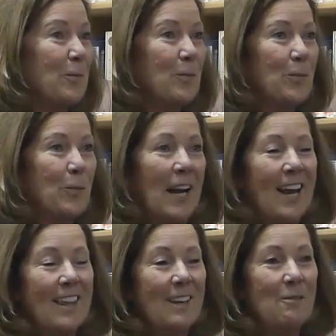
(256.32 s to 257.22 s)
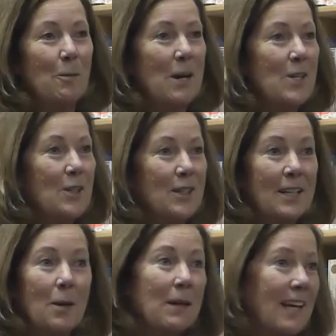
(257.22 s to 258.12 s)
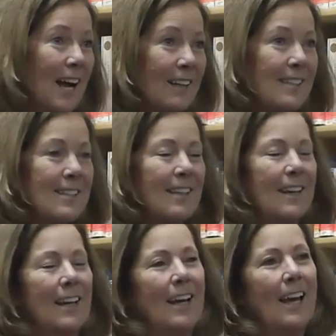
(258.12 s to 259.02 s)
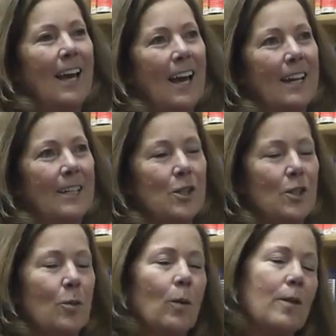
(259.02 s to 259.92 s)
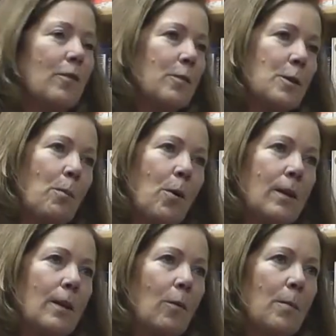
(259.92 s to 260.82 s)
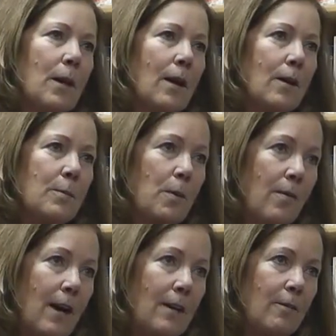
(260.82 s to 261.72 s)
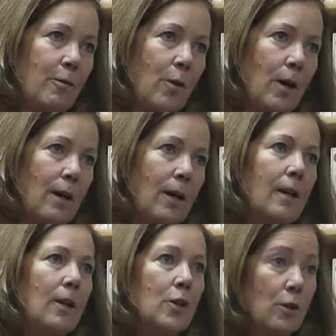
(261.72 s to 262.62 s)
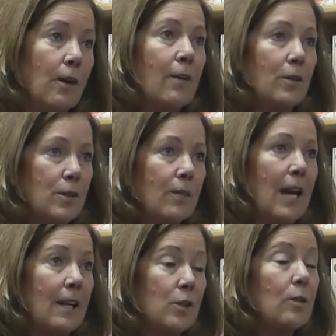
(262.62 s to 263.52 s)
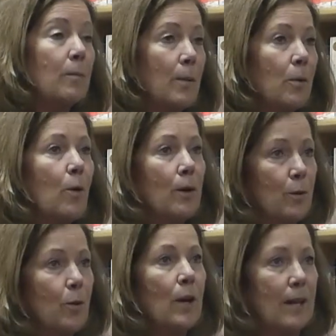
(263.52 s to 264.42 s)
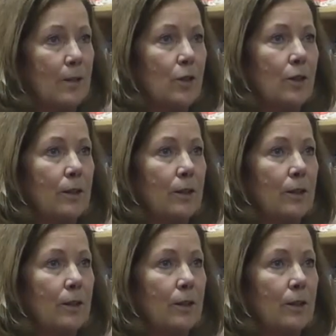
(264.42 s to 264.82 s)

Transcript: relay the information to anybody else, and it's just a wonderful support that Women Care has provided for survivors of cancer and people going through cancer.